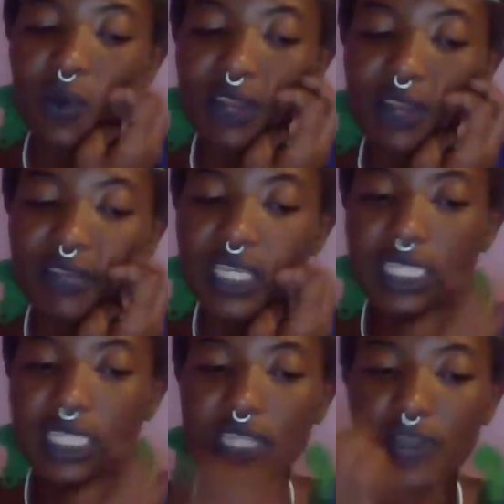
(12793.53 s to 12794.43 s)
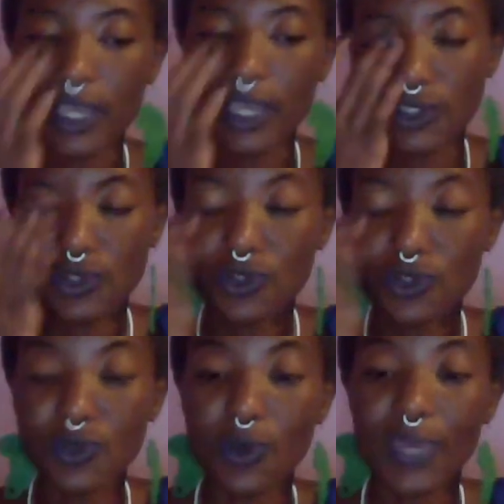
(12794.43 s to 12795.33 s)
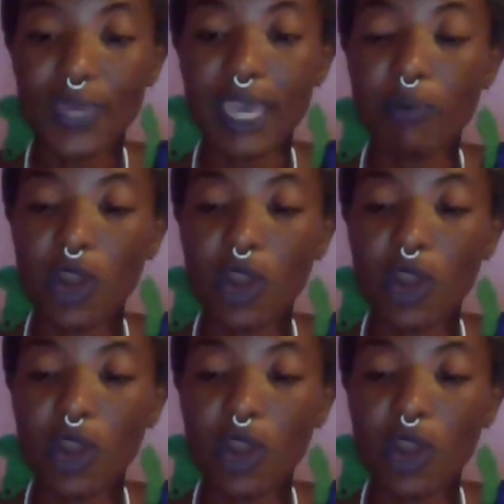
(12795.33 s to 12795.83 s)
whatever it is they're trying to do, okay,